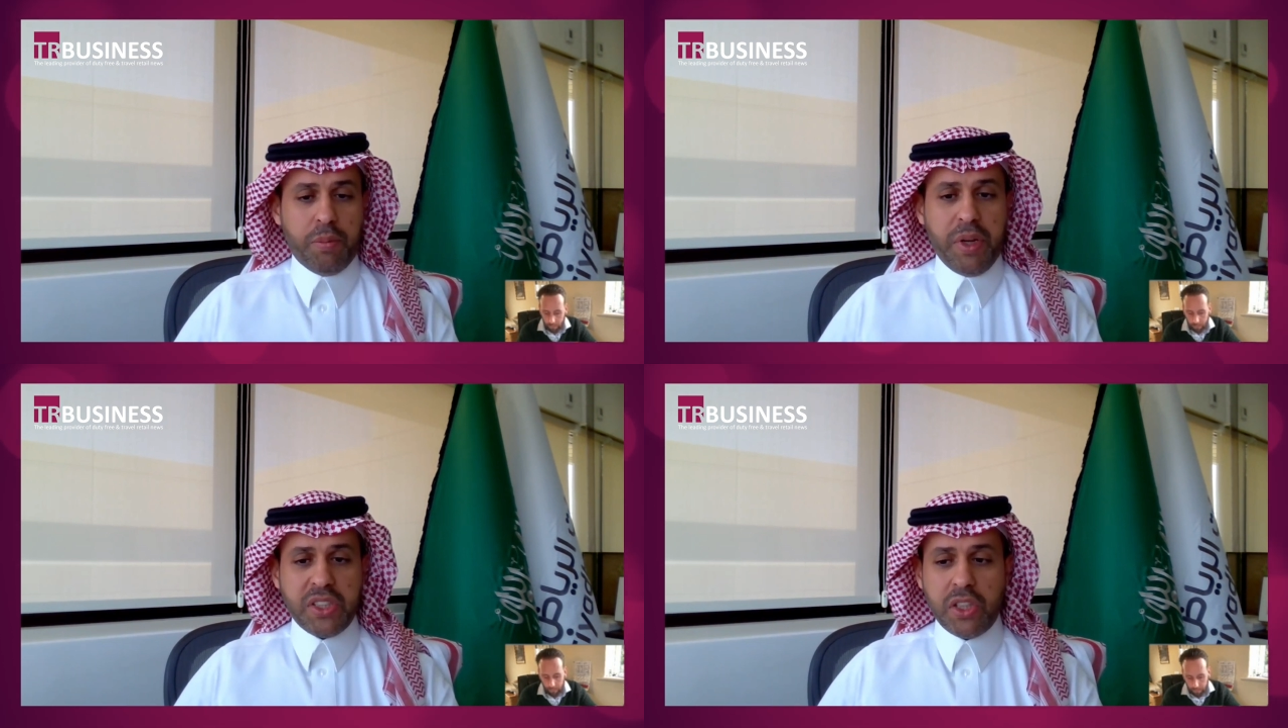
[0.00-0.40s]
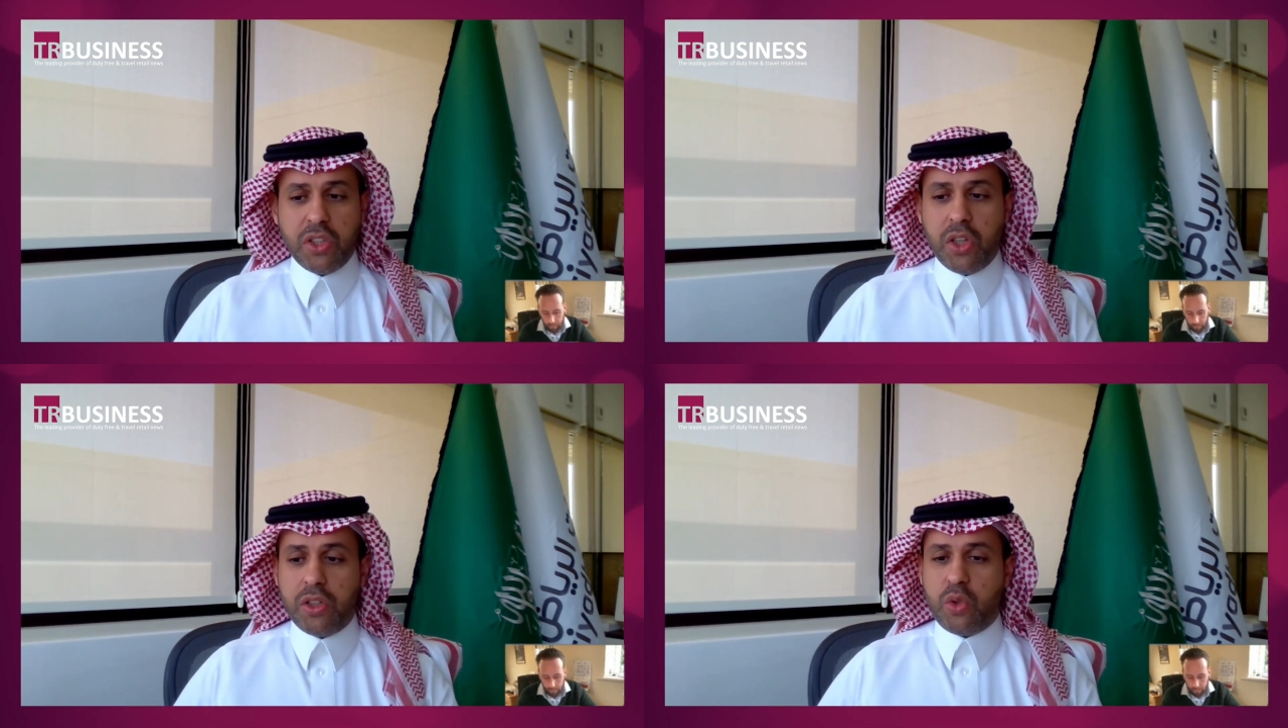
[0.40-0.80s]

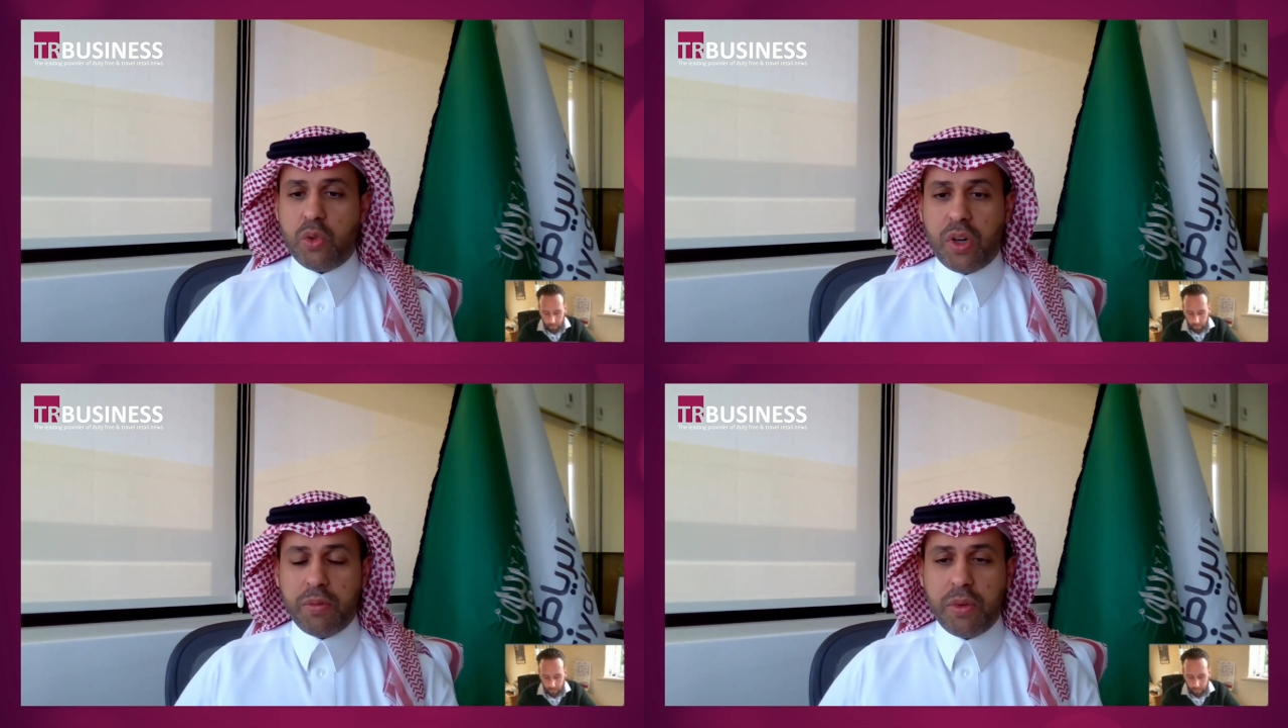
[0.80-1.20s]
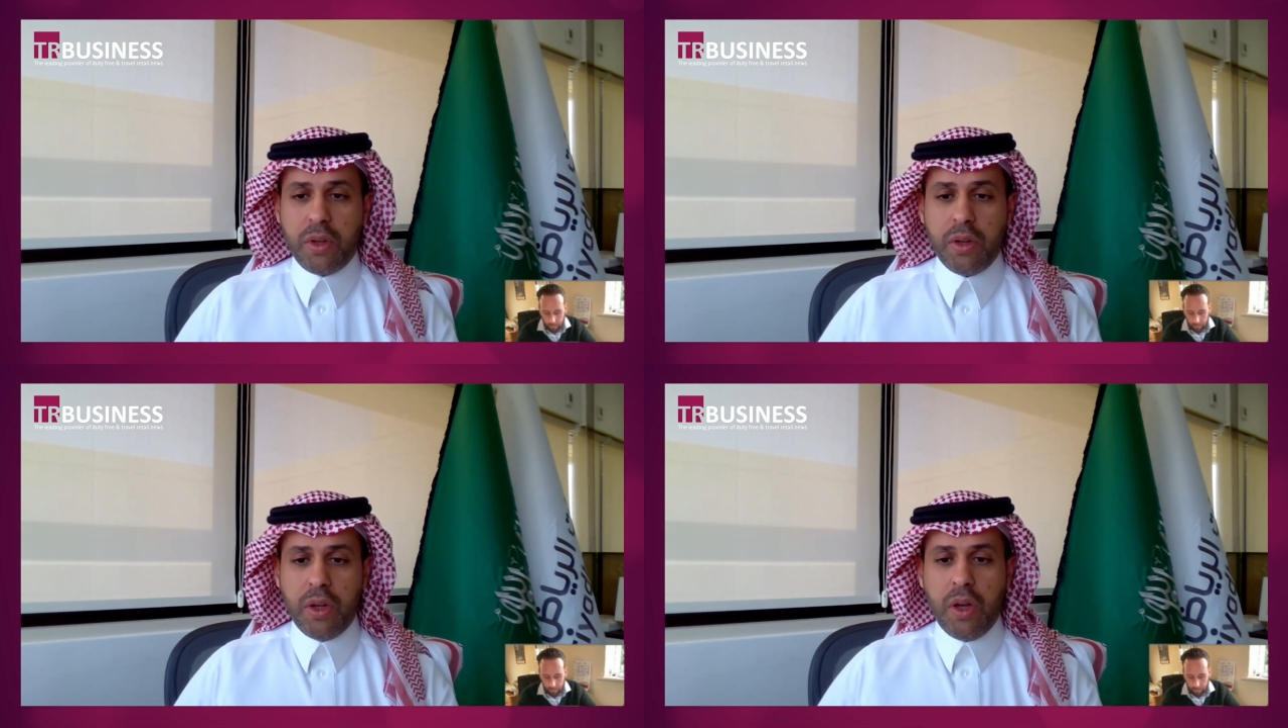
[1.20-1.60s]
passengers to
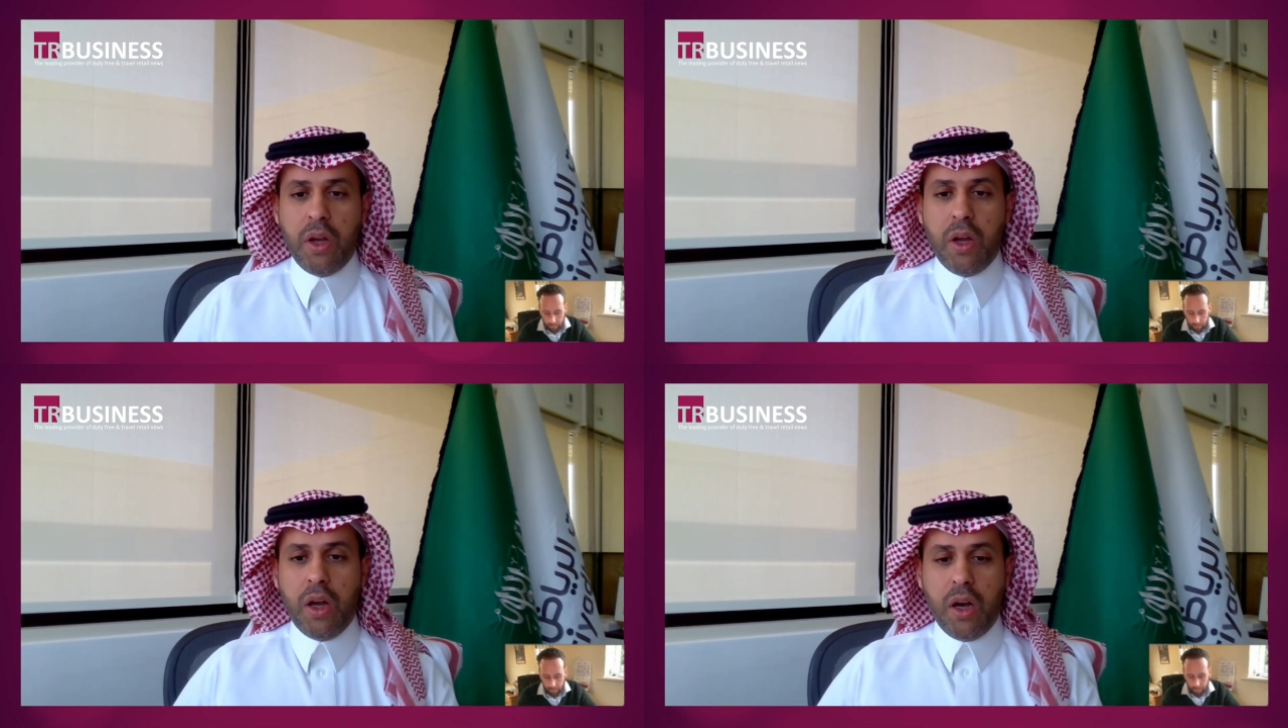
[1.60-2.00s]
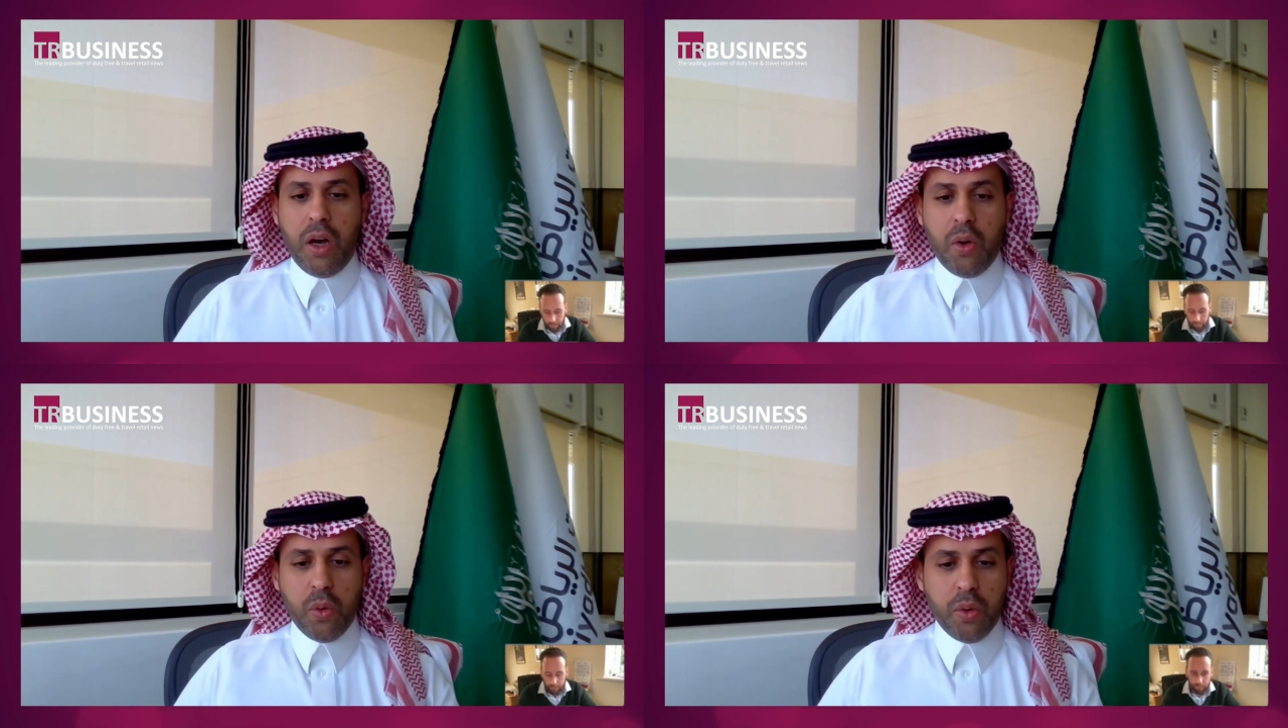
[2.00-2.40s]
travel.
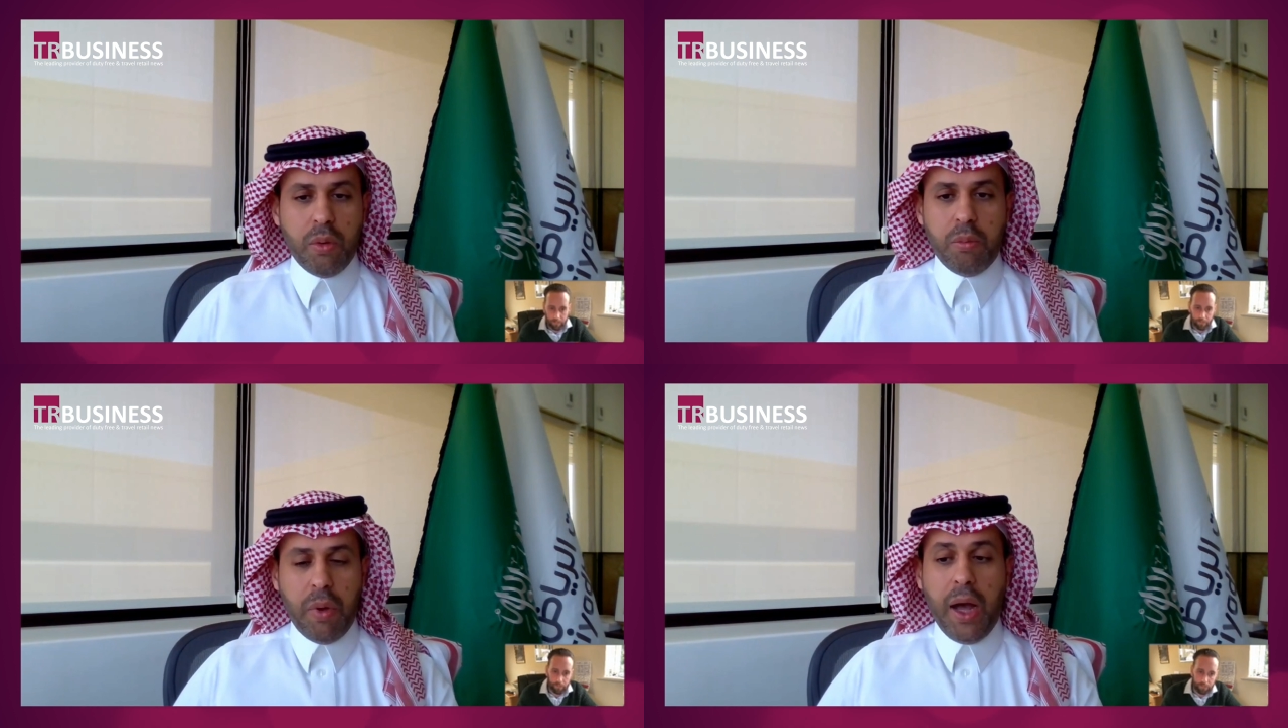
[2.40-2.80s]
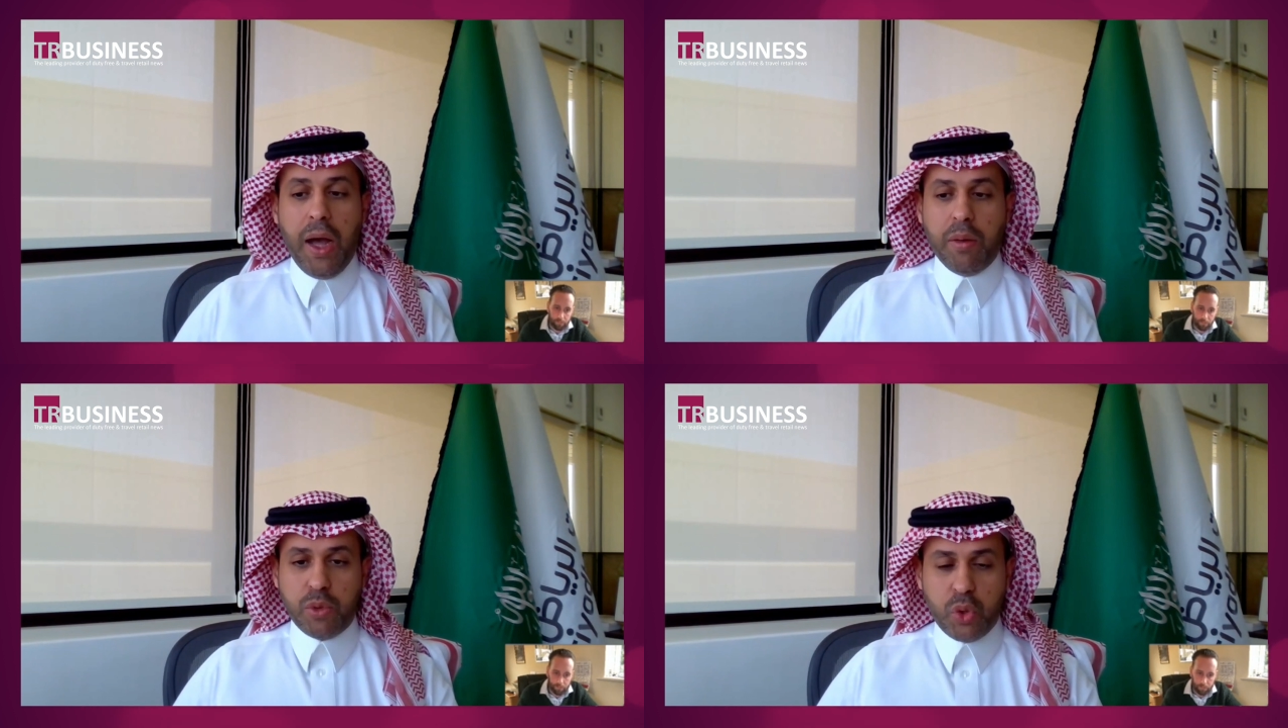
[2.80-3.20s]

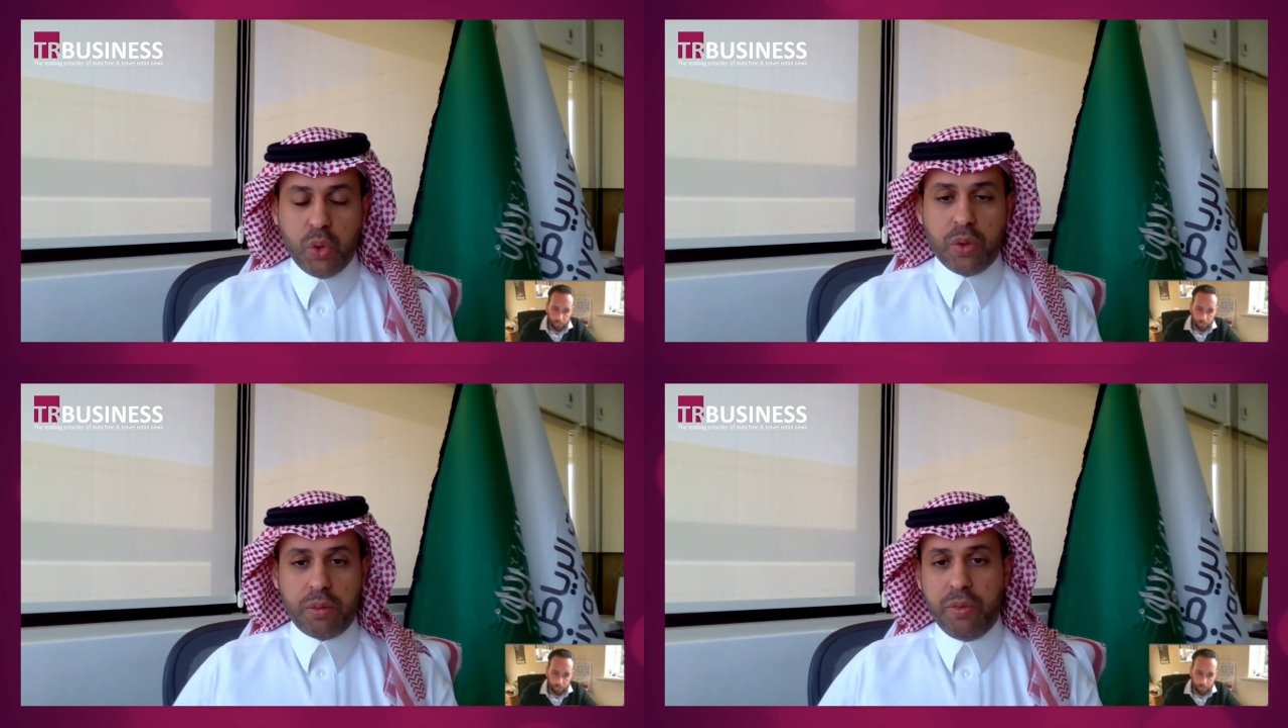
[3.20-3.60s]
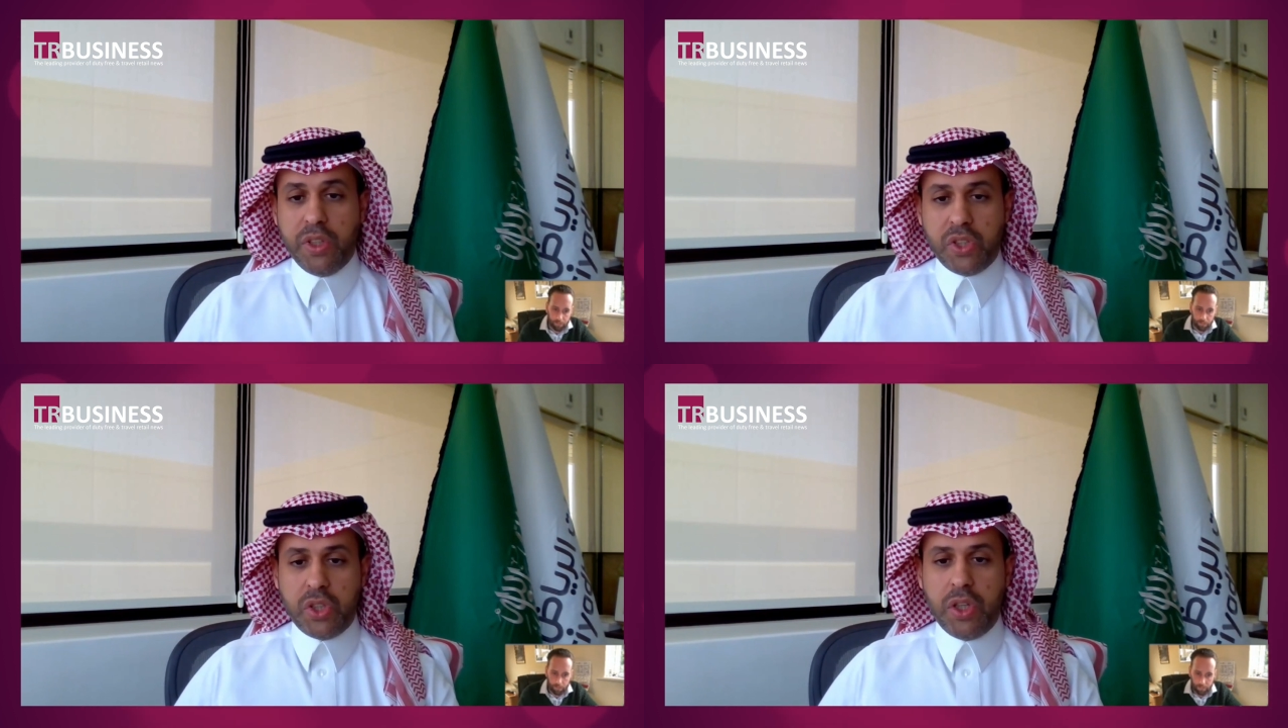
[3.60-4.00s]
I'm sure
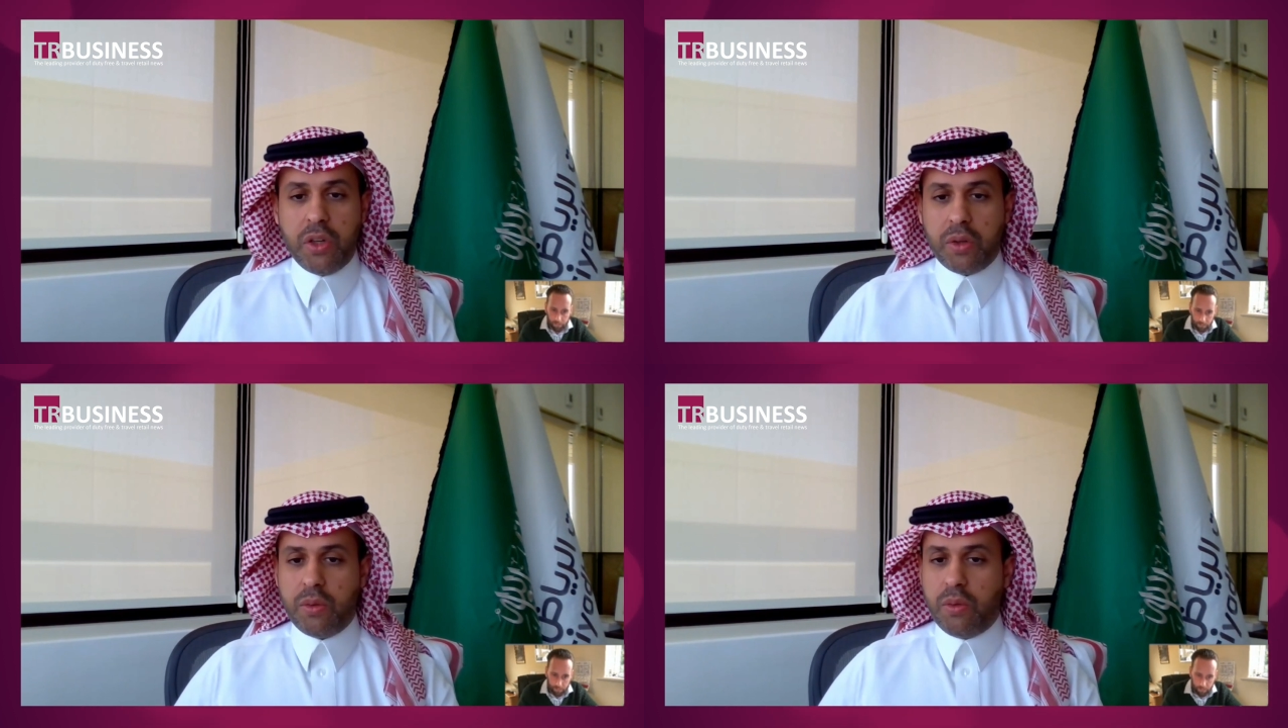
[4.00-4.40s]
this year